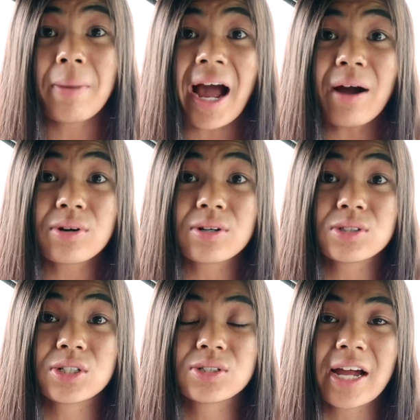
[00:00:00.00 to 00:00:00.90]
power
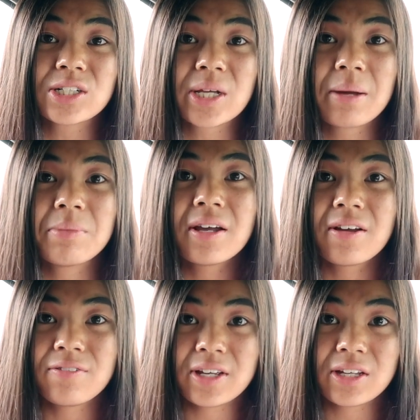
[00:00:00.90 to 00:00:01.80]
to your dashcam
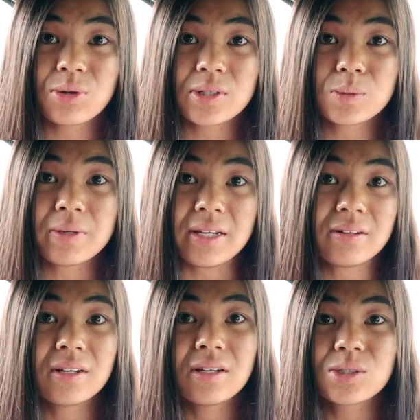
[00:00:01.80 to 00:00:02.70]
via
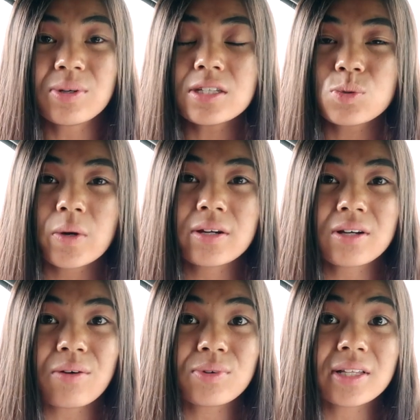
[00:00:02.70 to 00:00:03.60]
USB. So in this way, you're
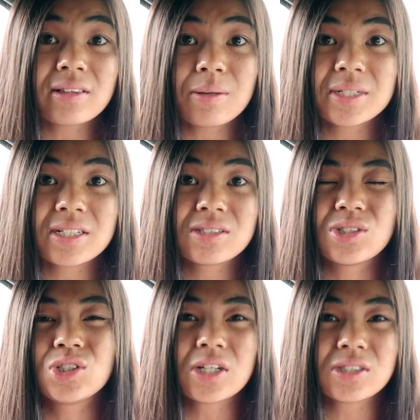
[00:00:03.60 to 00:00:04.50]
not really limited
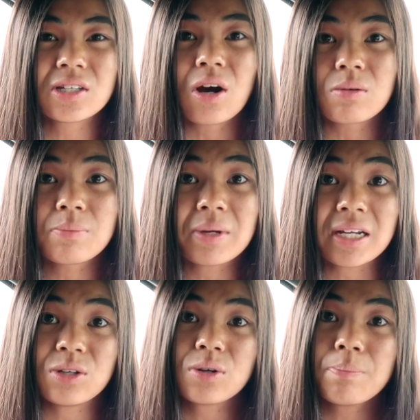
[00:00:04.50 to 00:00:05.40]
to just the Garmin
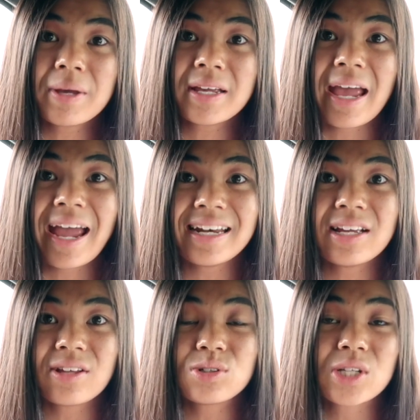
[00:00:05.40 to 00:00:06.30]
Mini. You can pick any other